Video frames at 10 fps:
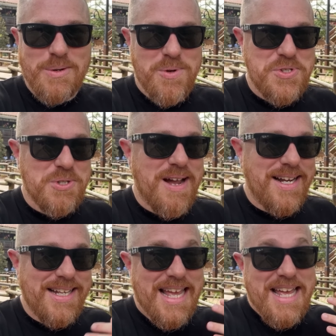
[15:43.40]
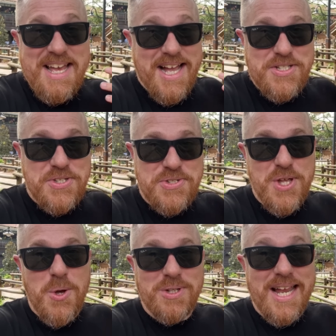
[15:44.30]
that wants to ride it. I just
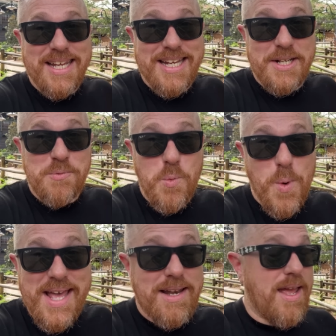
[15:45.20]
don't like getting wet.